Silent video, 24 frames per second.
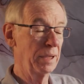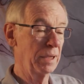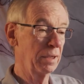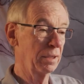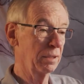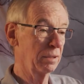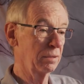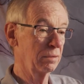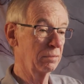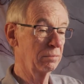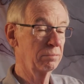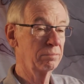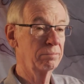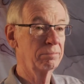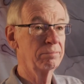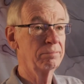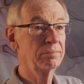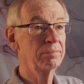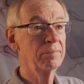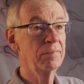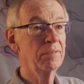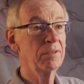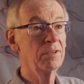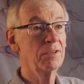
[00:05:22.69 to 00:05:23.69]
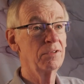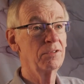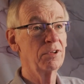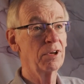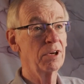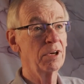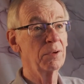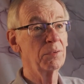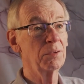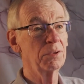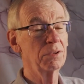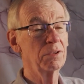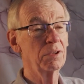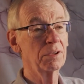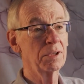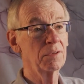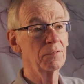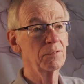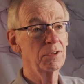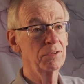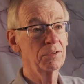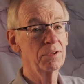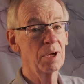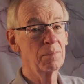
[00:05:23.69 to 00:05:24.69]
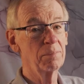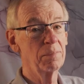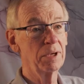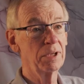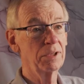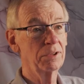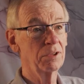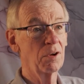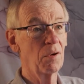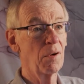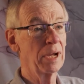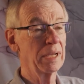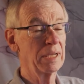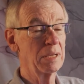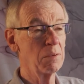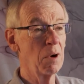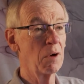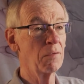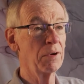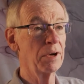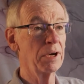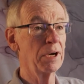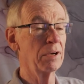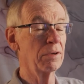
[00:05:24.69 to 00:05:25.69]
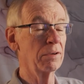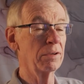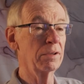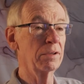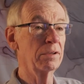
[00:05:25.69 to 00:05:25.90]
and Jerry was looking for somebody, so I came over here and